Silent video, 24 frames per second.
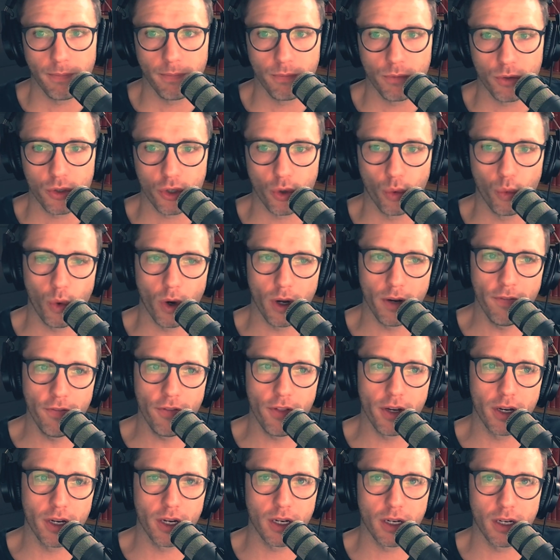So one of
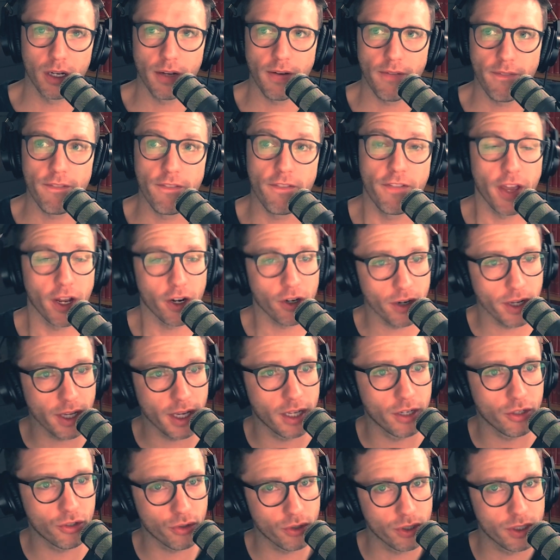the very
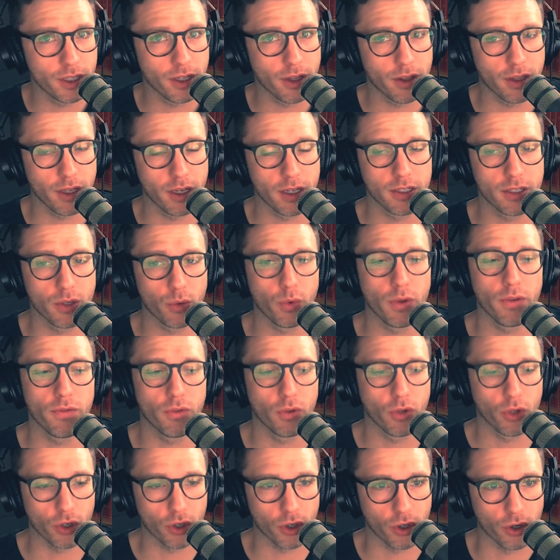interesting things that we've
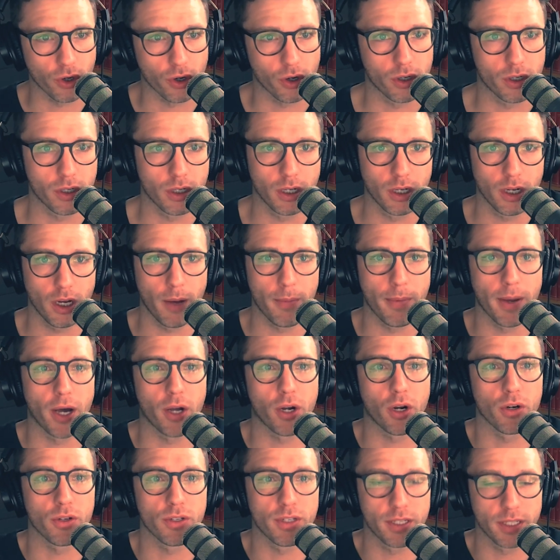learned about
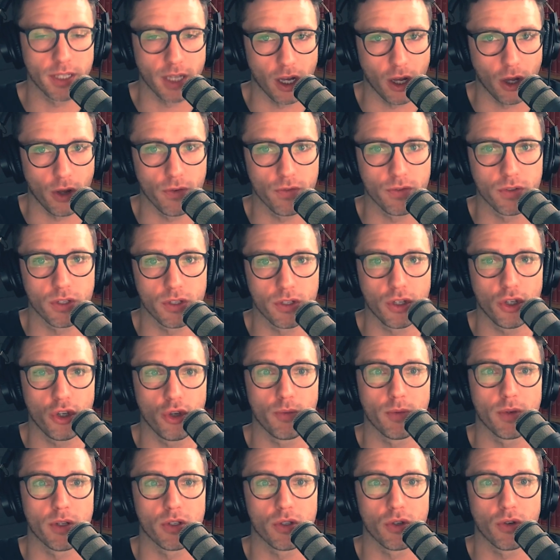ourselves as
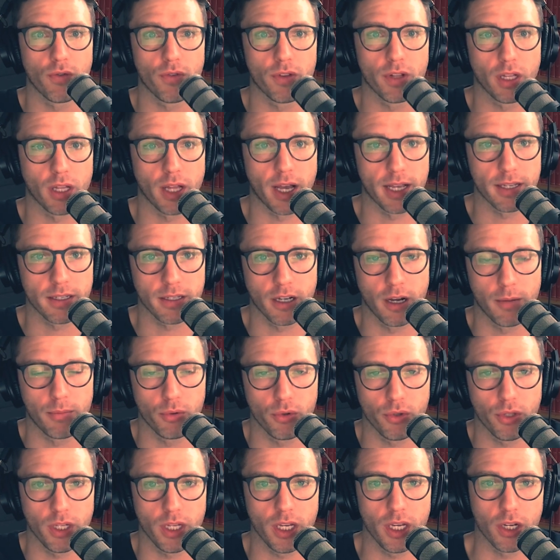humans over the last
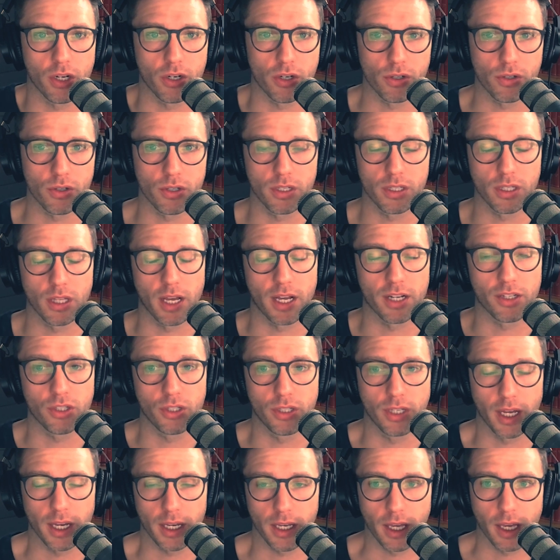couple years /
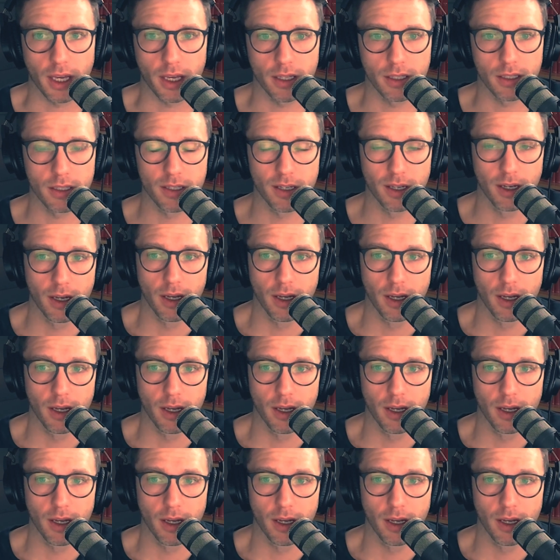decades